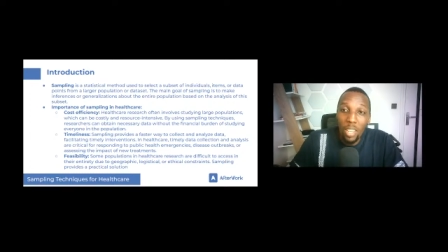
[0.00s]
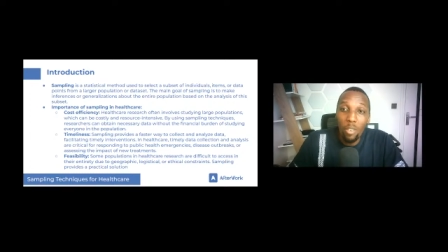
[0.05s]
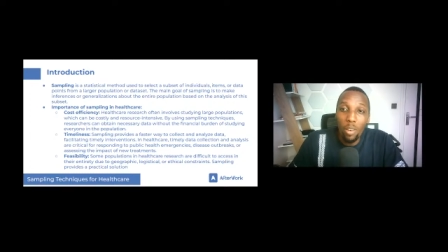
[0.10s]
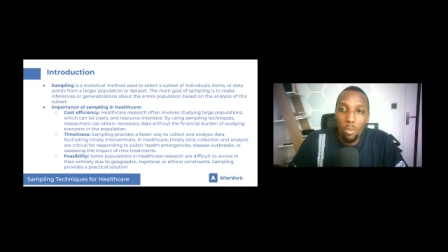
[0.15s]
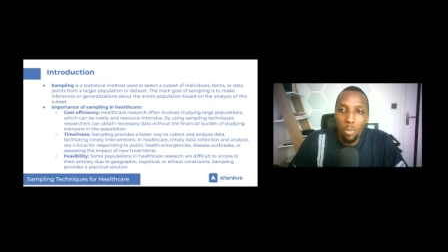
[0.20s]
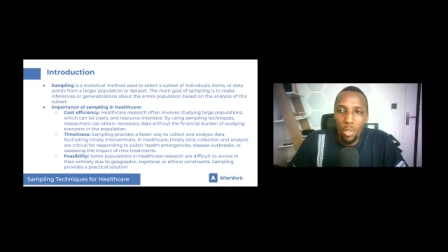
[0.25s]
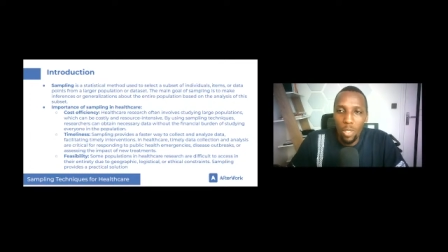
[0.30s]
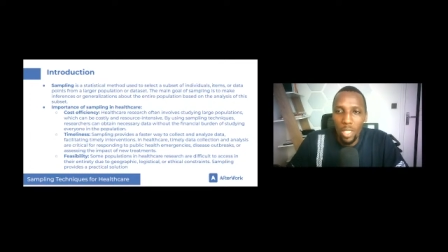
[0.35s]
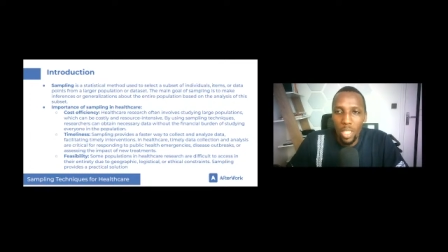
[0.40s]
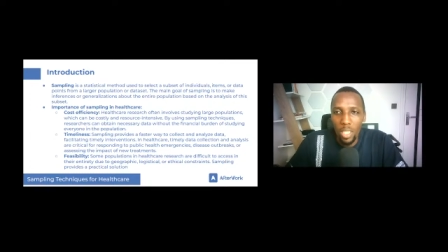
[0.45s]
a
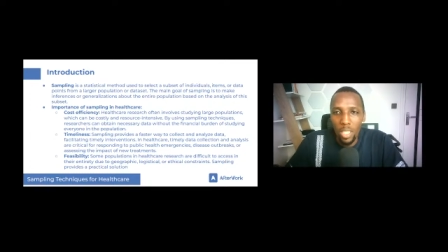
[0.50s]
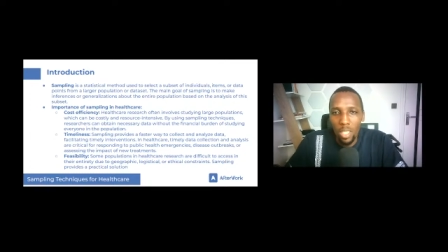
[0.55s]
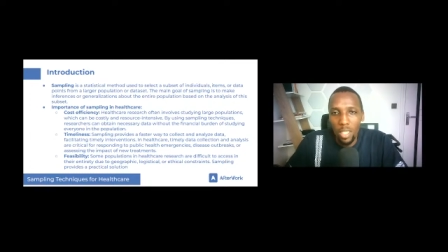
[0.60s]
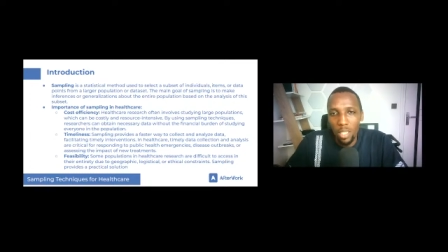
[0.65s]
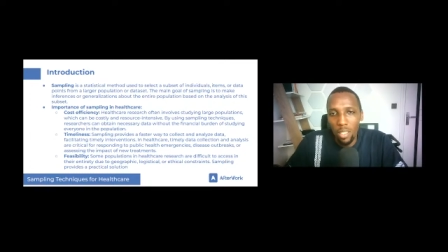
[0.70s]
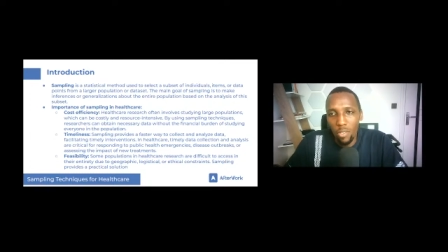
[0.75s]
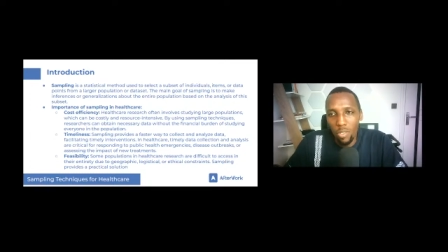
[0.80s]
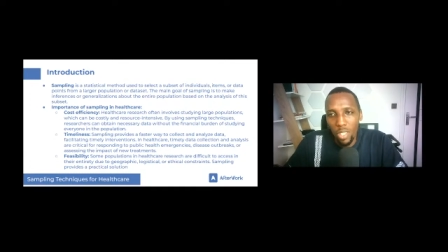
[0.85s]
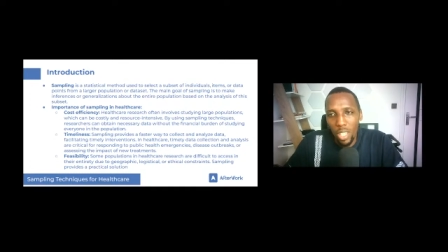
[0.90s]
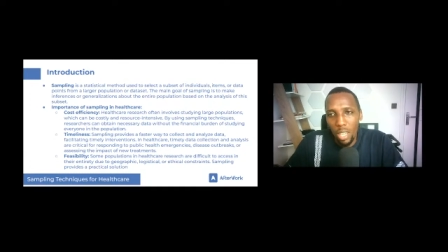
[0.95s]

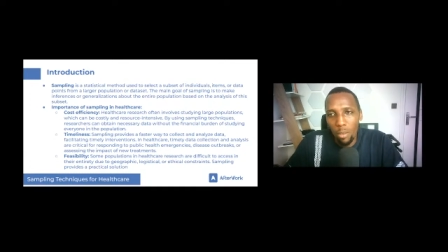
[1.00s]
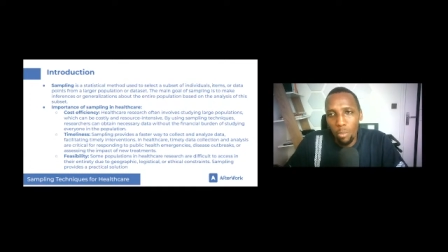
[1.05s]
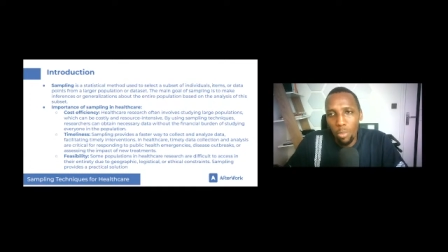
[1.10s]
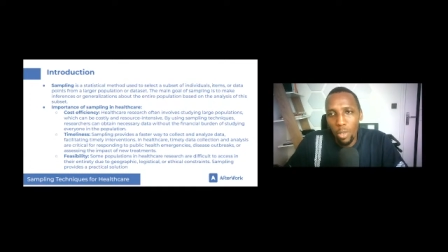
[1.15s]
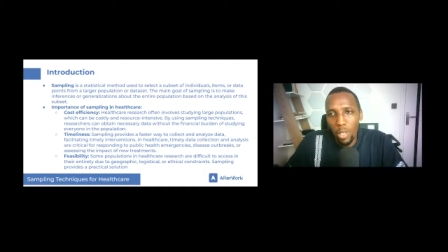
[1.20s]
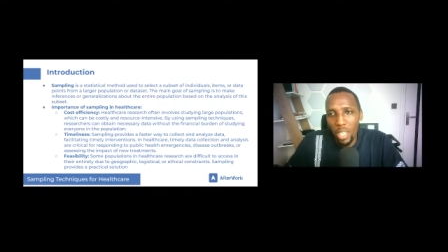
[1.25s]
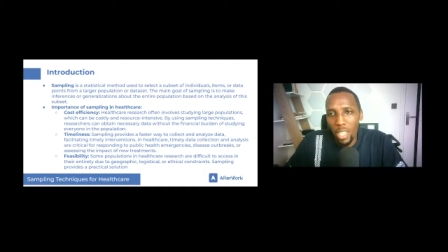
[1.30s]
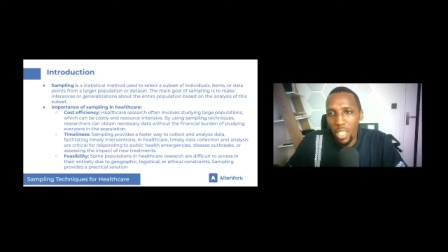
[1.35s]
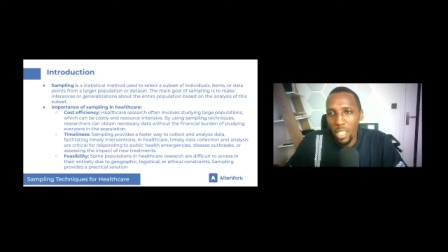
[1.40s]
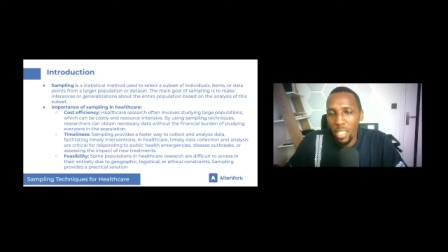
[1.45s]
representative
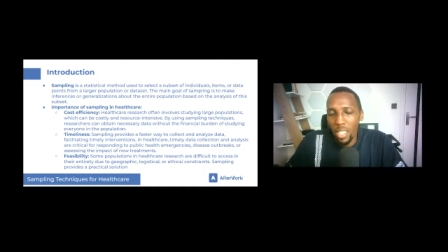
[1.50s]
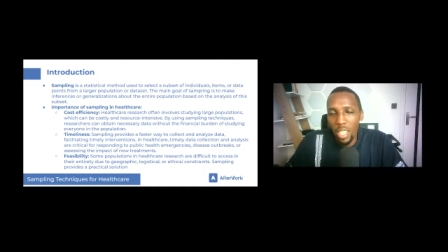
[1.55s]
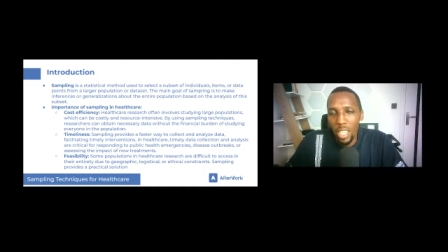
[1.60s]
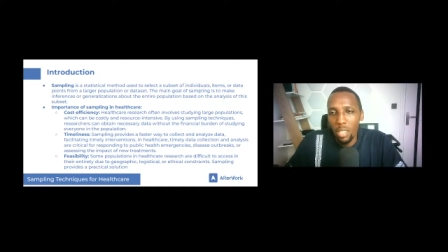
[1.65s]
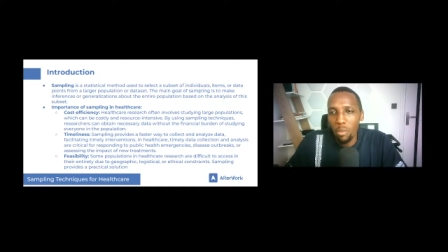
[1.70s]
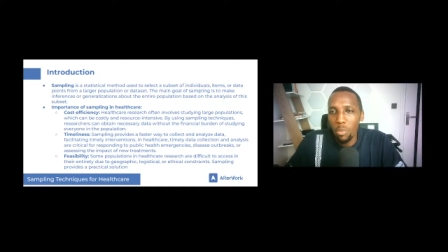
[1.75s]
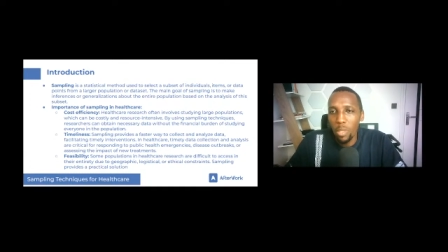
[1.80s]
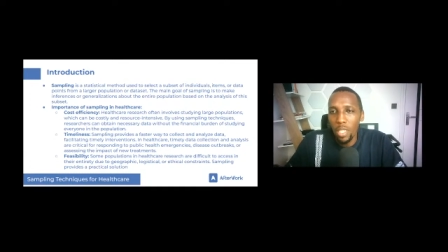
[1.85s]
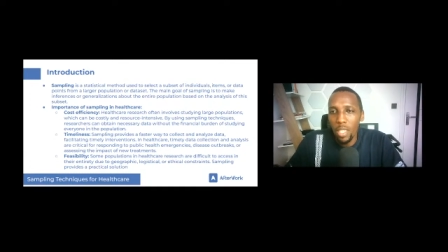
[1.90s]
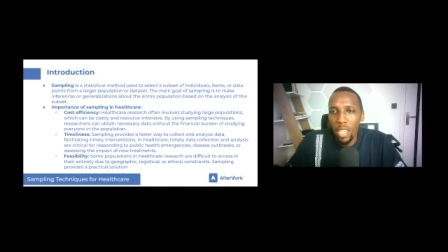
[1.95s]
sample, and it
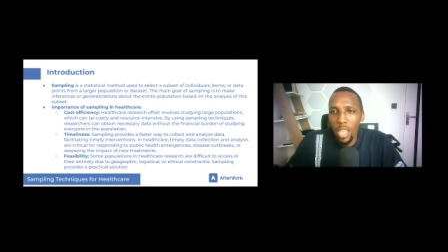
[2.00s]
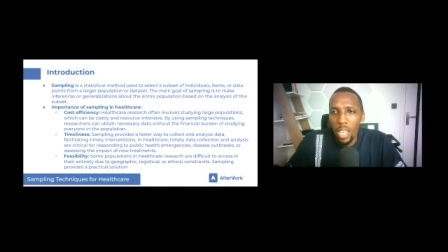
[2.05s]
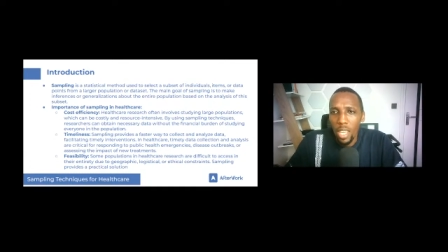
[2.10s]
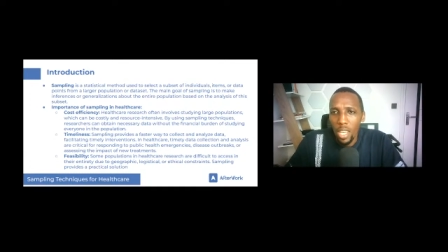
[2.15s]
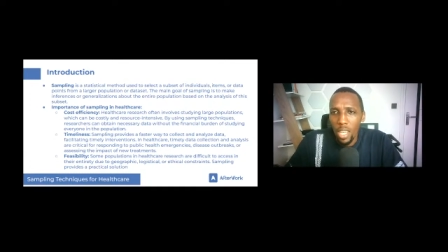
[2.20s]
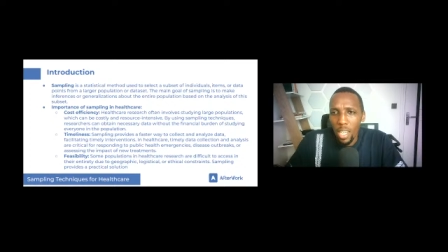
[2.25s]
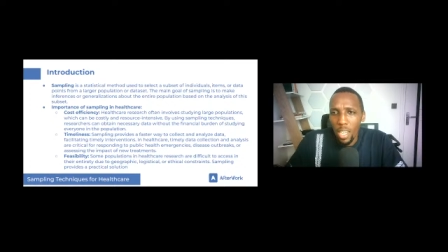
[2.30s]
can be